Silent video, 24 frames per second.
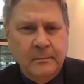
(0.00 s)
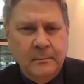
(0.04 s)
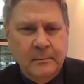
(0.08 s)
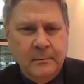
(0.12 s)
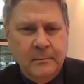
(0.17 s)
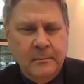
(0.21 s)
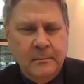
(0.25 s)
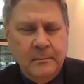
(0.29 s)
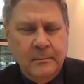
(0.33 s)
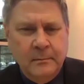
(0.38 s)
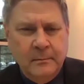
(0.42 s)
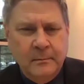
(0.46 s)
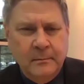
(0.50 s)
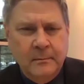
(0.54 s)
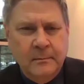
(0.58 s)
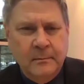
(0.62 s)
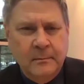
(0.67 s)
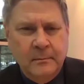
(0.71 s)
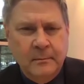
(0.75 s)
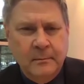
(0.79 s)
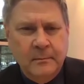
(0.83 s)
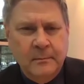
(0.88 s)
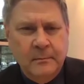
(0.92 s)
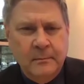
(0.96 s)

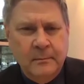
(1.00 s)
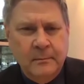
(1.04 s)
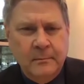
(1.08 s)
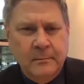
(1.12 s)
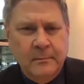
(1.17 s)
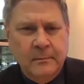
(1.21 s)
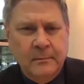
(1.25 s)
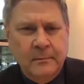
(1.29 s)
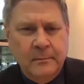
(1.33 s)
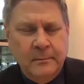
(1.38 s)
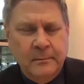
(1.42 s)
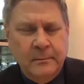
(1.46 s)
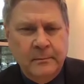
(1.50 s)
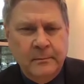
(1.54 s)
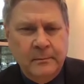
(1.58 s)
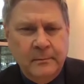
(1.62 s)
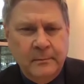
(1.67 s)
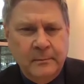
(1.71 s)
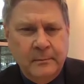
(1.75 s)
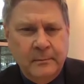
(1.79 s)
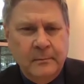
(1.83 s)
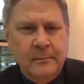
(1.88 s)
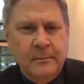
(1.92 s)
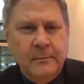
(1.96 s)

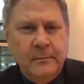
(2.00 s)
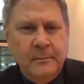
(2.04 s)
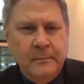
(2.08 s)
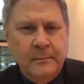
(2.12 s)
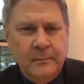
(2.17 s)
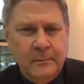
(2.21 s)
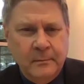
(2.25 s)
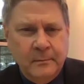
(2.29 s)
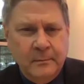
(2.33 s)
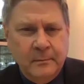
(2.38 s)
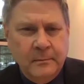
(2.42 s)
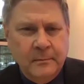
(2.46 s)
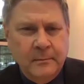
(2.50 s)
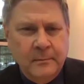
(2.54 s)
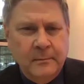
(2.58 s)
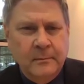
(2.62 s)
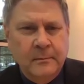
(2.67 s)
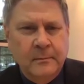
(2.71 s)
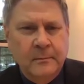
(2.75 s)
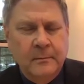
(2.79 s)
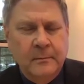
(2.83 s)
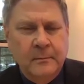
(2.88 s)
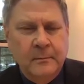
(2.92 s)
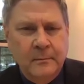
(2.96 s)

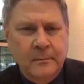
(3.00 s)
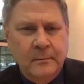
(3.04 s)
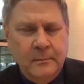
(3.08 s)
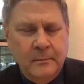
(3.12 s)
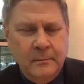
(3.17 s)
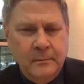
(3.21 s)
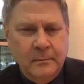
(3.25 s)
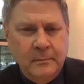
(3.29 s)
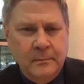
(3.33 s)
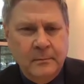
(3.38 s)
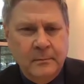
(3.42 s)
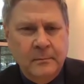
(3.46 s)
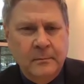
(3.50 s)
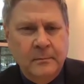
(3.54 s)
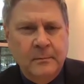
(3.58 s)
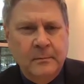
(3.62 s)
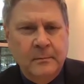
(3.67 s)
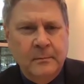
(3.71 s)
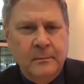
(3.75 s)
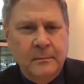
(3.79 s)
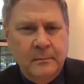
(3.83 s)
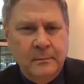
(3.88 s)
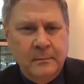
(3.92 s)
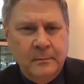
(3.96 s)

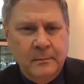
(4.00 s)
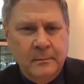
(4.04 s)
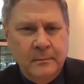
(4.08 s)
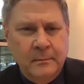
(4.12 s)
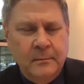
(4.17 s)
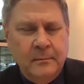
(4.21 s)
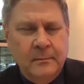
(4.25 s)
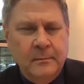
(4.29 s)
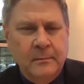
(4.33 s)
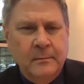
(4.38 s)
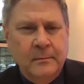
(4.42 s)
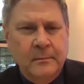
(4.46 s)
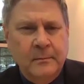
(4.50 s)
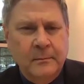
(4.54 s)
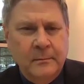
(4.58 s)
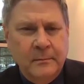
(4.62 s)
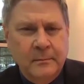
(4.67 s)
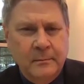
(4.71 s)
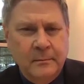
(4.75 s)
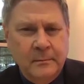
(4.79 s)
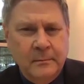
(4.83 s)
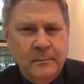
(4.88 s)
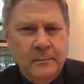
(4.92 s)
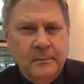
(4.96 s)

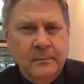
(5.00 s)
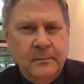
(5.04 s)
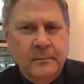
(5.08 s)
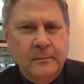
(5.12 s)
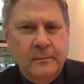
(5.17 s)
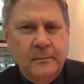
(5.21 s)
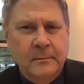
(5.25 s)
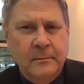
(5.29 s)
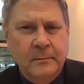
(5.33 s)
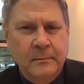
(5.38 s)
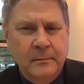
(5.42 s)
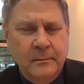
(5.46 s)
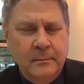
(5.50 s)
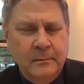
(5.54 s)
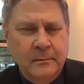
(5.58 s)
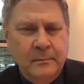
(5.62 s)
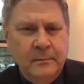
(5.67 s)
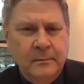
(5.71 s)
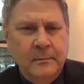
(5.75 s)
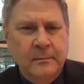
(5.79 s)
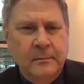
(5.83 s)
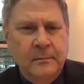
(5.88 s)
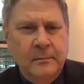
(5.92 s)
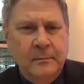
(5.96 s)

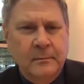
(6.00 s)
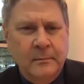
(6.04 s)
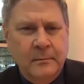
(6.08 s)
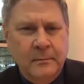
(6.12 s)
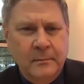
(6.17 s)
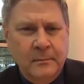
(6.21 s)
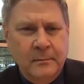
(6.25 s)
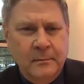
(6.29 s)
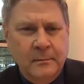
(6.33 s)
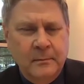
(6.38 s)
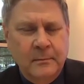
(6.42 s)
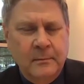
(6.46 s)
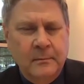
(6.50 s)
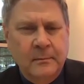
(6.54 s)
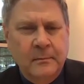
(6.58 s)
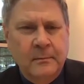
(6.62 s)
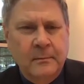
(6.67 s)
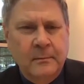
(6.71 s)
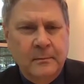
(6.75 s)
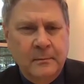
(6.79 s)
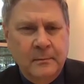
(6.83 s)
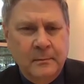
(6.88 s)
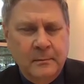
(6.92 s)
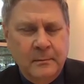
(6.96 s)

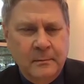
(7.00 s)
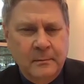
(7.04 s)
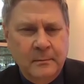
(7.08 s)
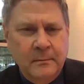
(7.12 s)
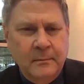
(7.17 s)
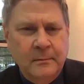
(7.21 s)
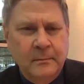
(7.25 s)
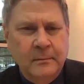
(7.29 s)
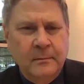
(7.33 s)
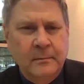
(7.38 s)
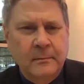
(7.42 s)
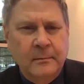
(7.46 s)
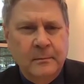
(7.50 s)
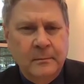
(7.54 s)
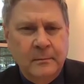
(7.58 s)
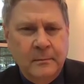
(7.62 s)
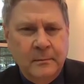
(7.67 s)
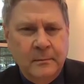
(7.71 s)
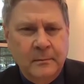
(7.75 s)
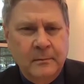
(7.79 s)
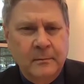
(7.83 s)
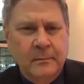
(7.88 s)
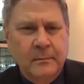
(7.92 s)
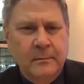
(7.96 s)
This person isn't speaking.